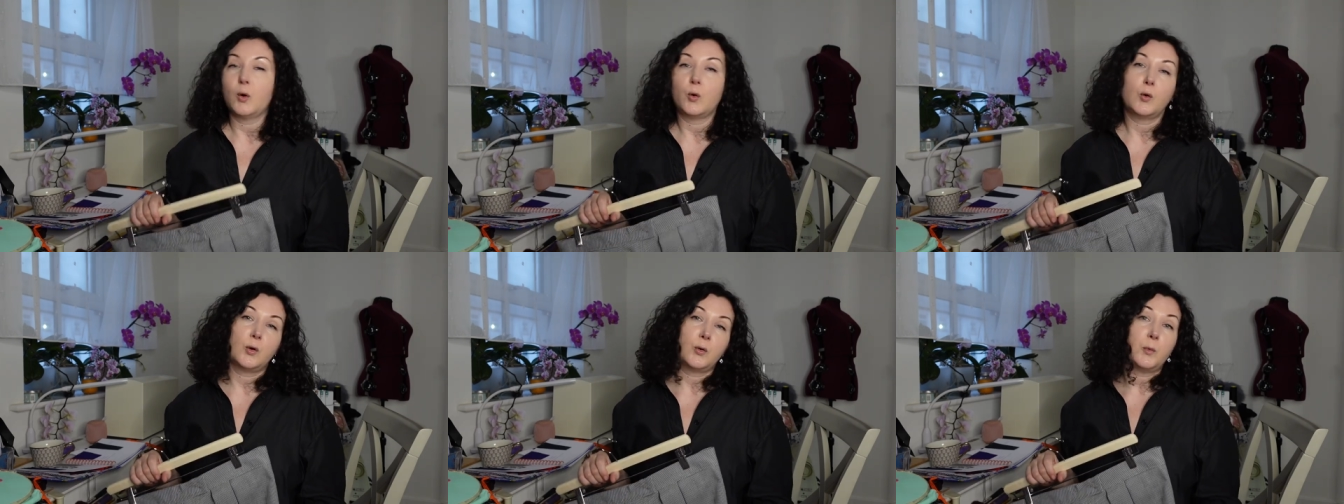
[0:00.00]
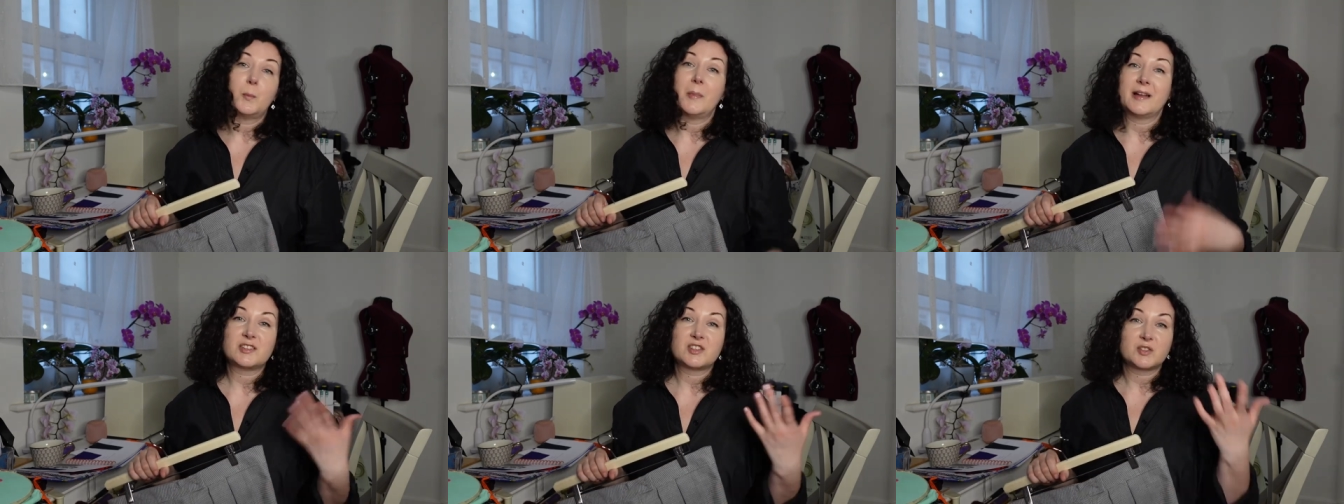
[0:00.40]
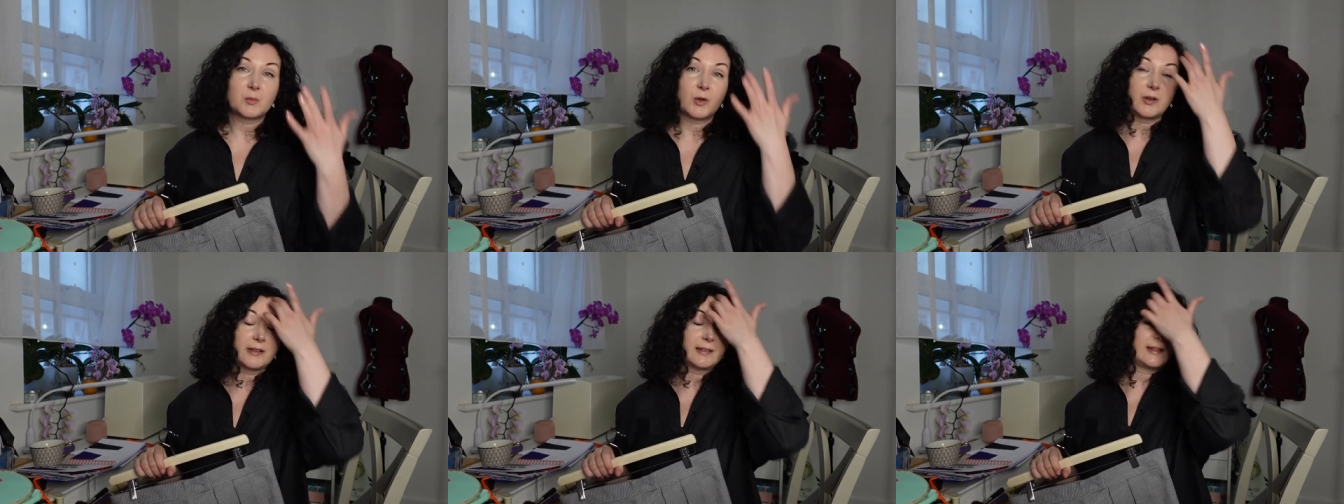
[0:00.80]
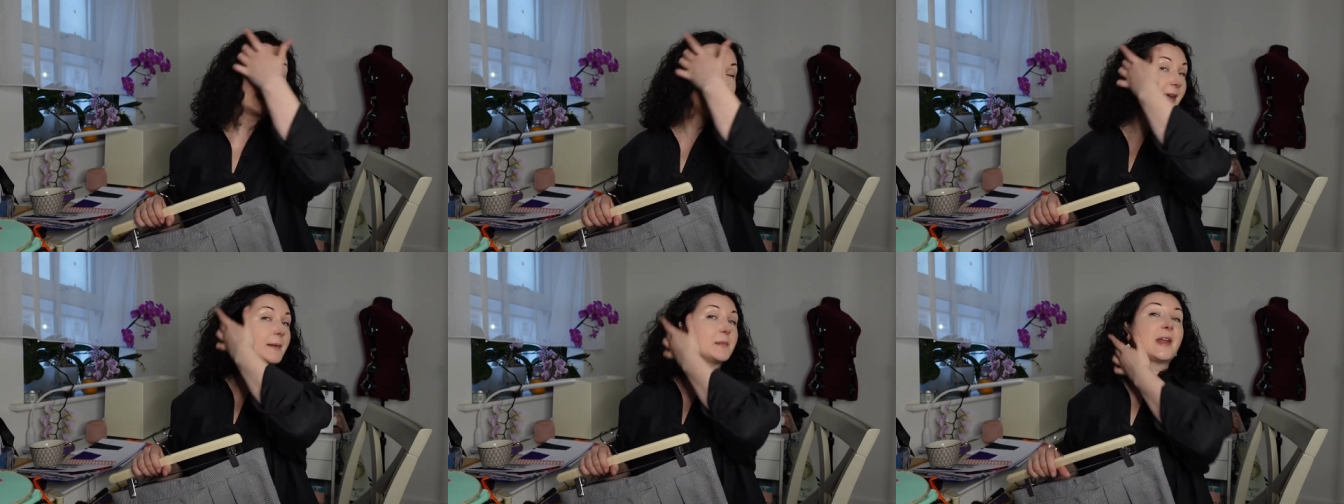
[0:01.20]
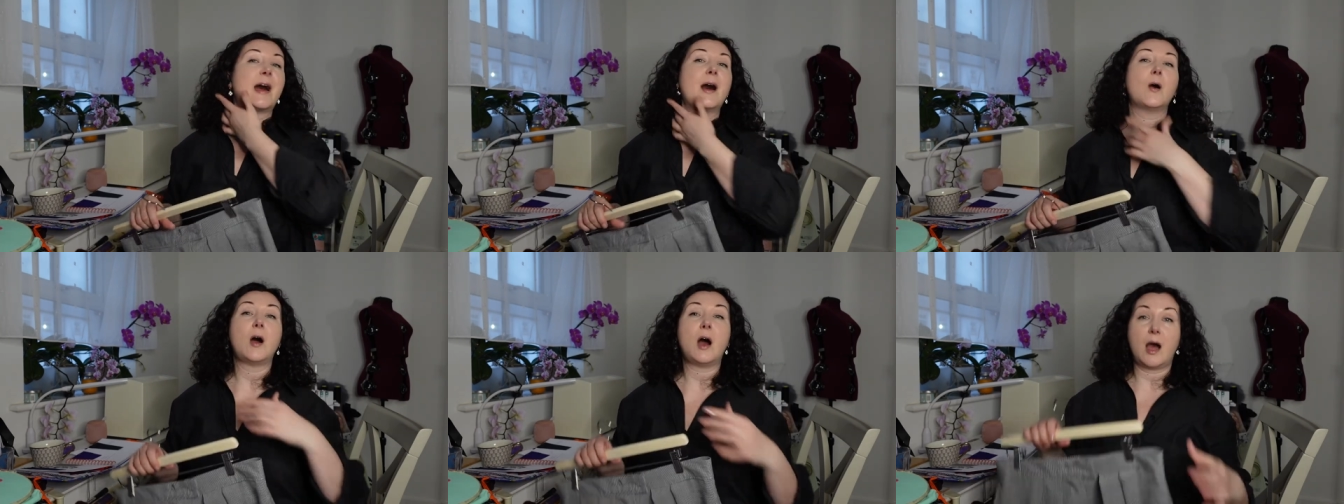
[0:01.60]
or much smaller than I am
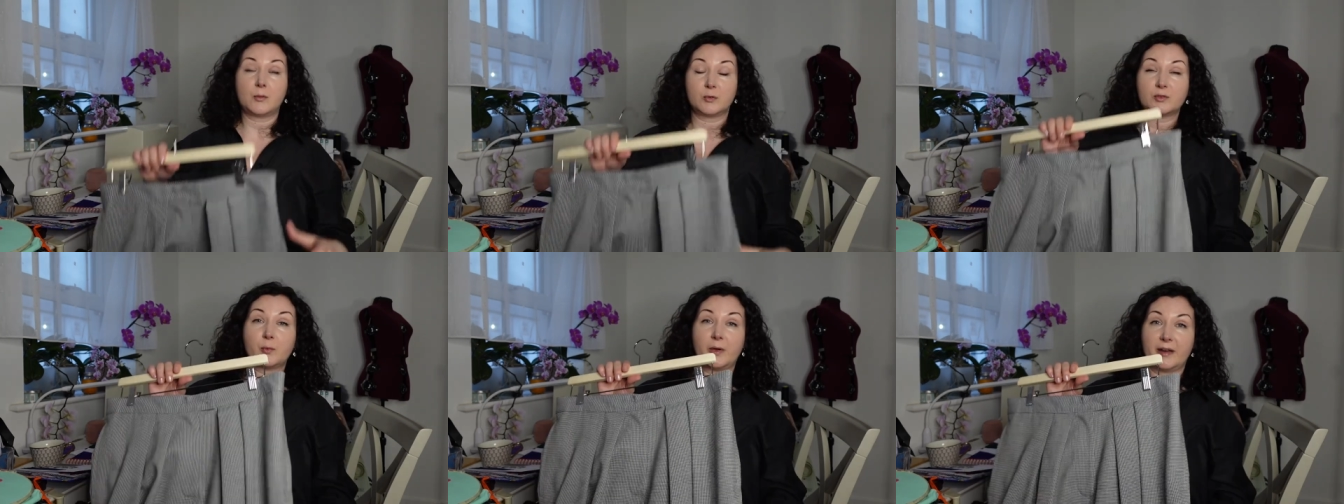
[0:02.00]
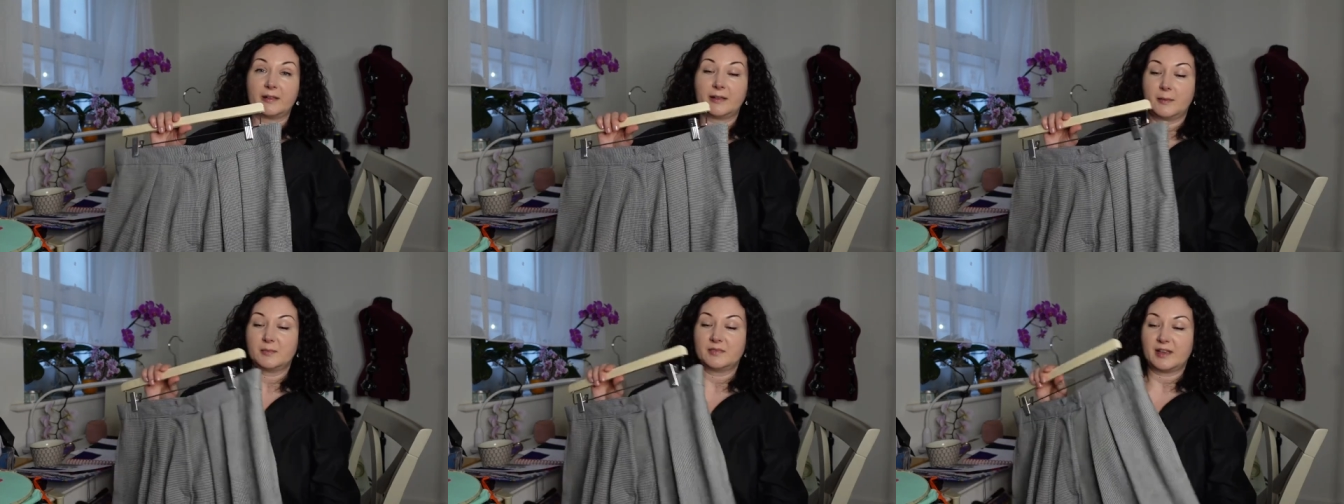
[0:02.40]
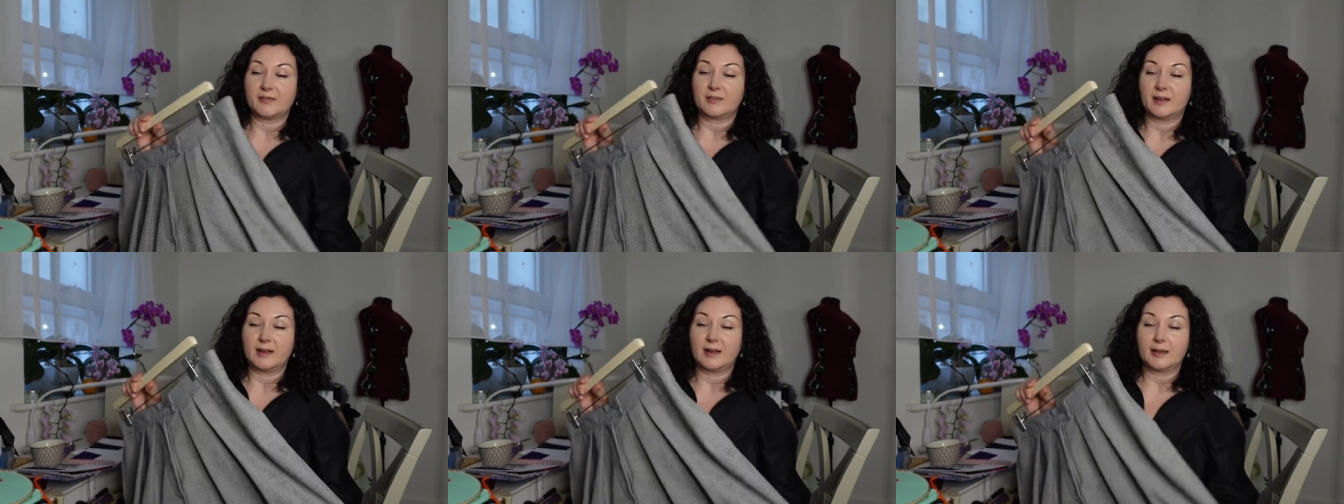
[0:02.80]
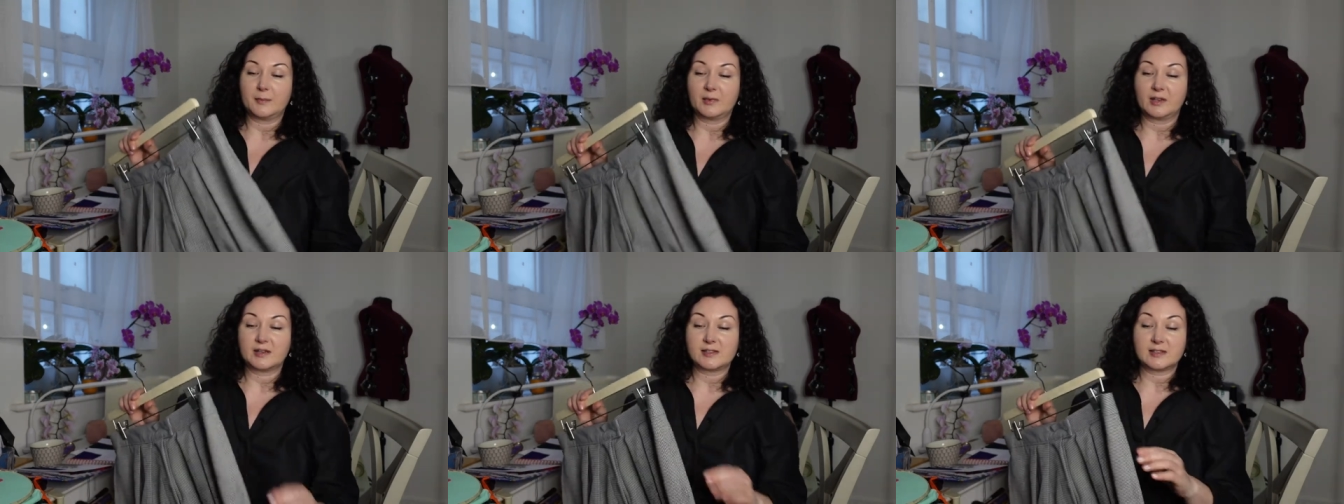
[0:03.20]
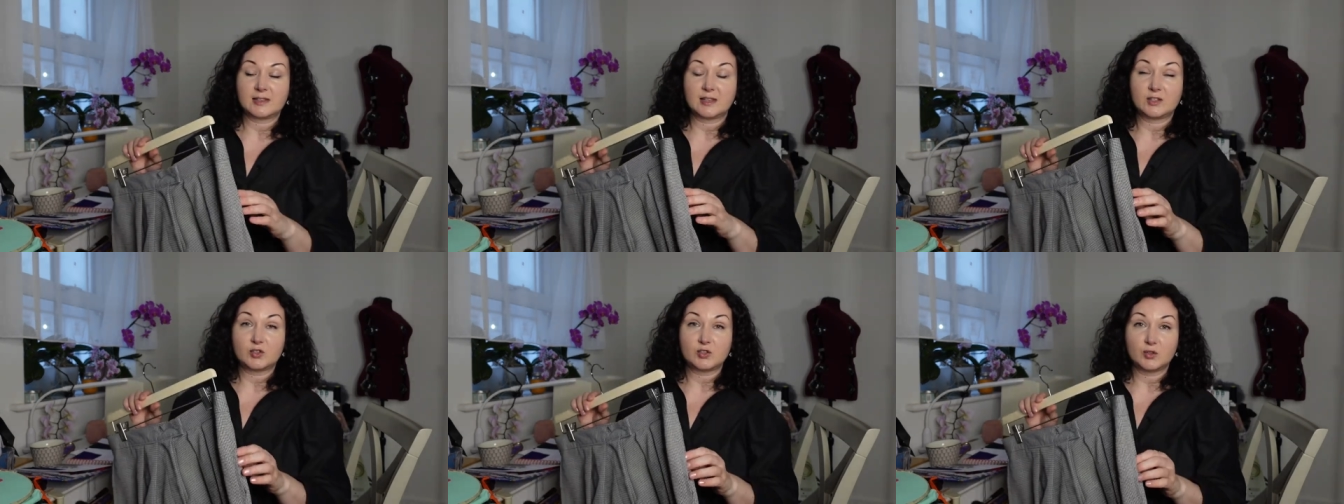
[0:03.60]
now, I would wear them, definitely, because
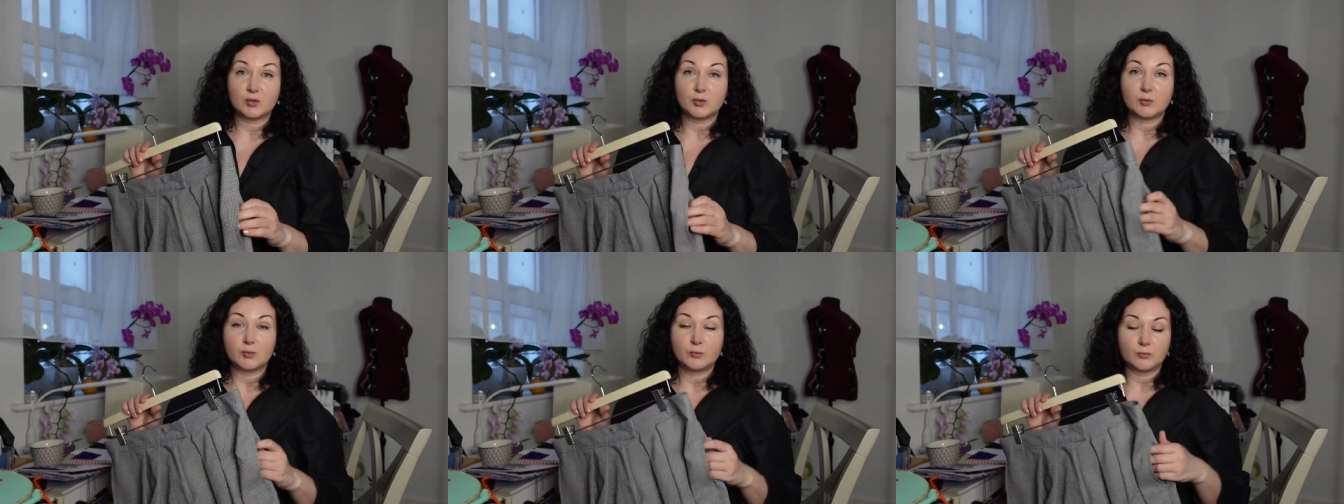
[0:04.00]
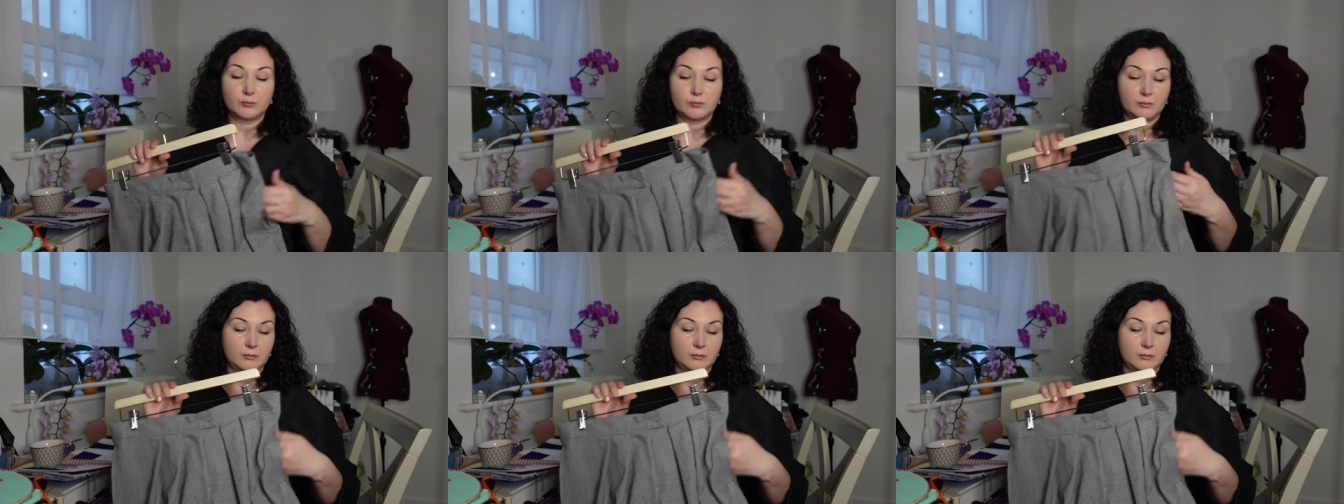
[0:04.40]
they do